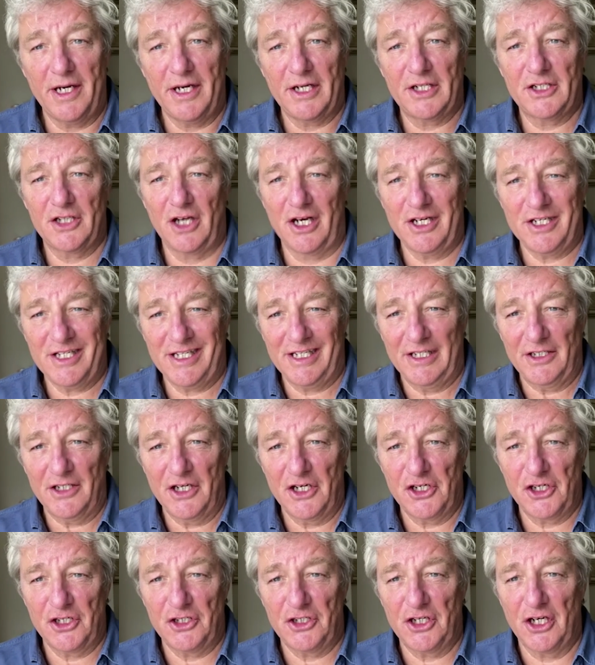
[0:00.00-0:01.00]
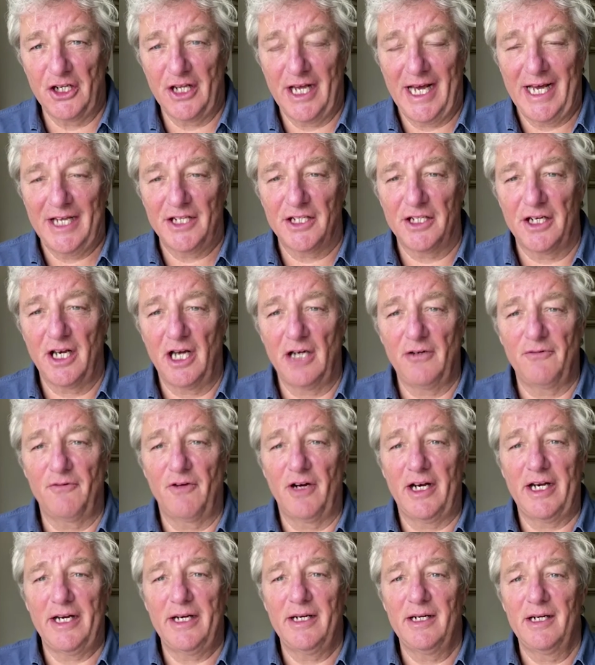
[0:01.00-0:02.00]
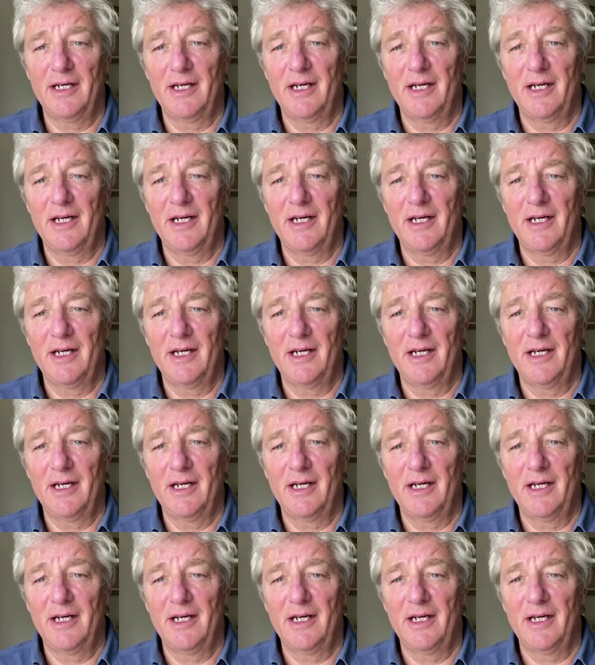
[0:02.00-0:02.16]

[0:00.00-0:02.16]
exciting addition to that and hopefully